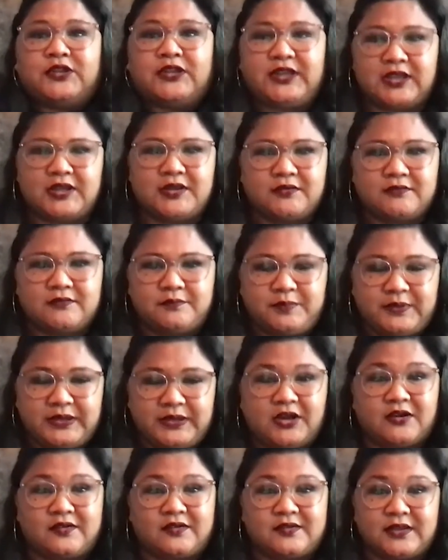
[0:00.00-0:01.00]
fully
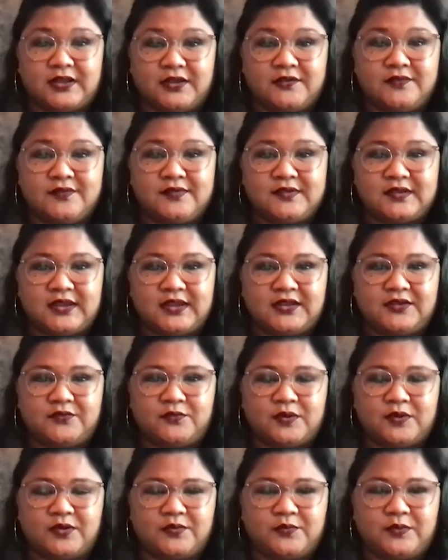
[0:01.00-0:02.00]
be ourselves
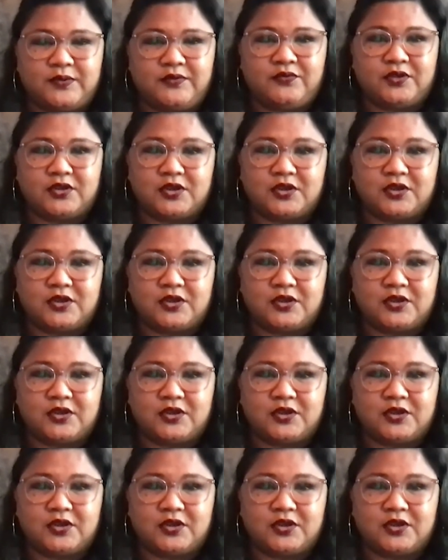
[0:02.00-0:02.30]
and what